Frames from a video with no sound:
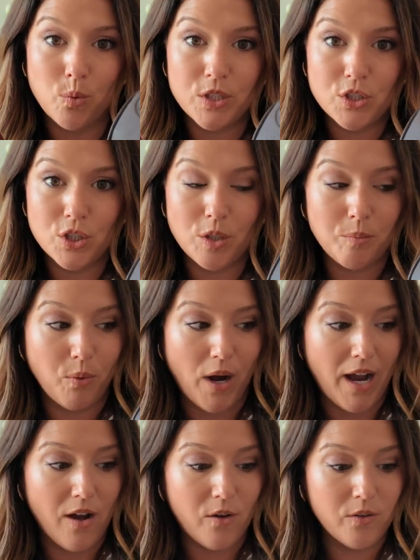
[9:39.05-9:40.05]
richer
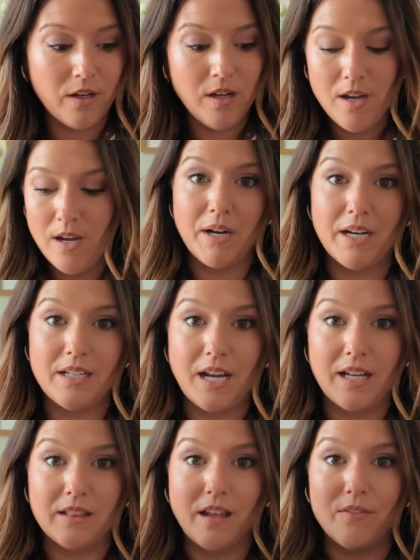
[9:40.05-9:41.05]
brown, but
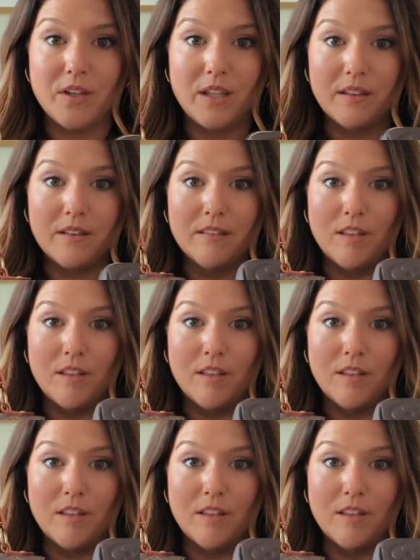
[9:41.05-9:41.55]
I love it.